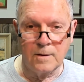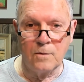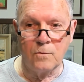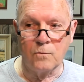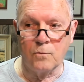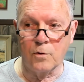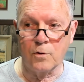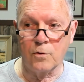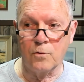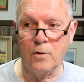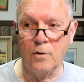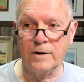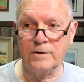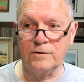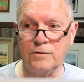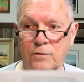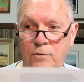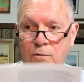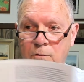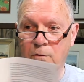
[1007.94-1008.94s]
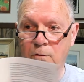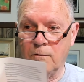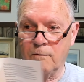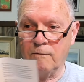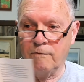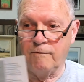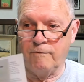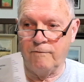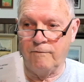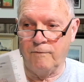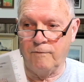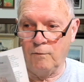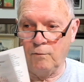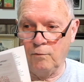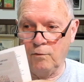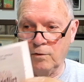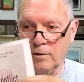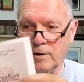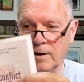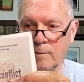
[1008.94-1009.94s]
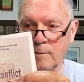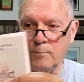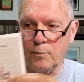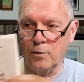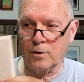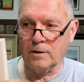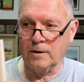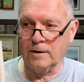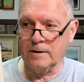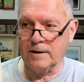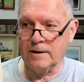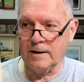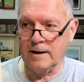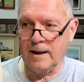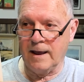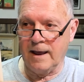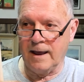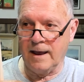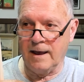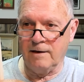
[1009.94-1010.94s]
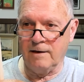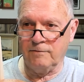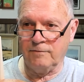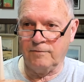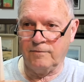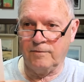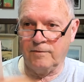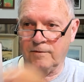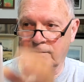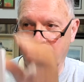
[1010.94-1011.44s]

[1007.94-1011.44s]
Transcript: We're going to fold our booklet in half.